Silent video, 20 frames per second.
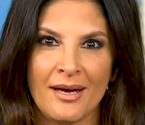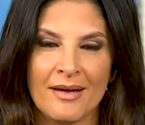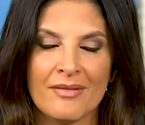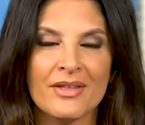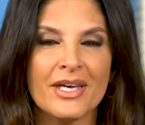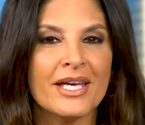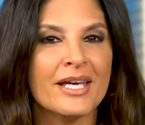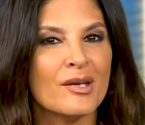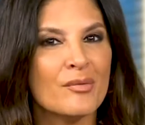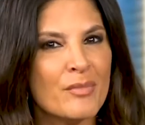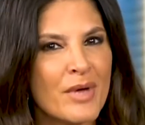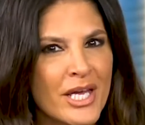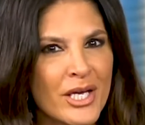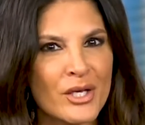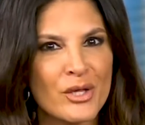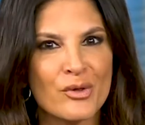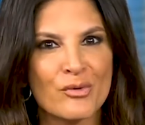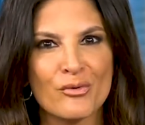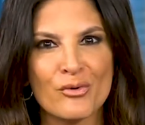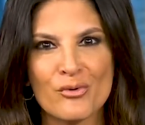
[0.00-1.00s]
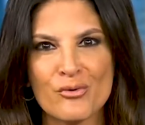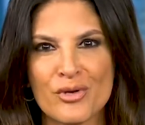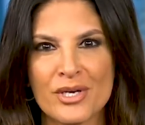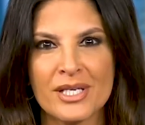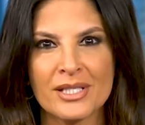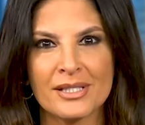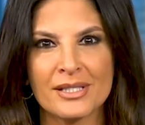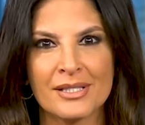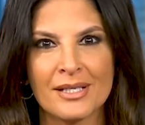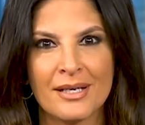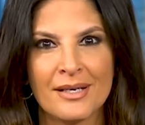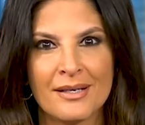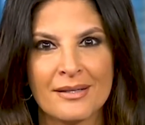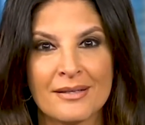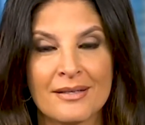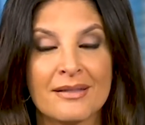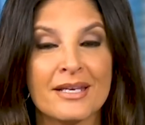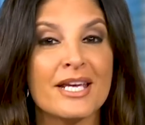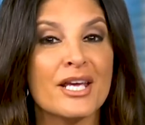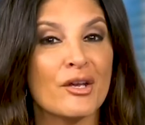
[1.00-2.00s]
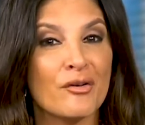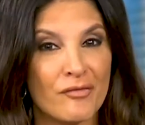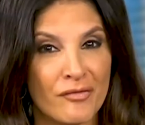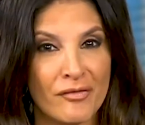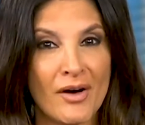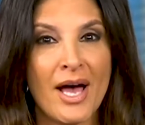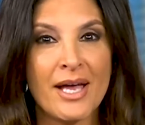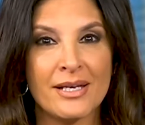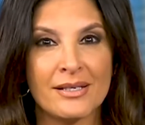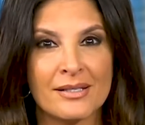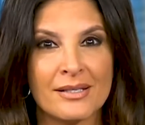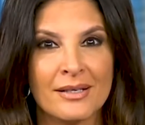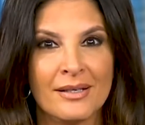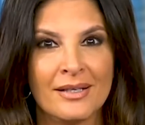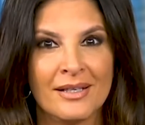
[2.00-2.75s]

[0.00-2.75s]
and they can make it through this, that they can fight.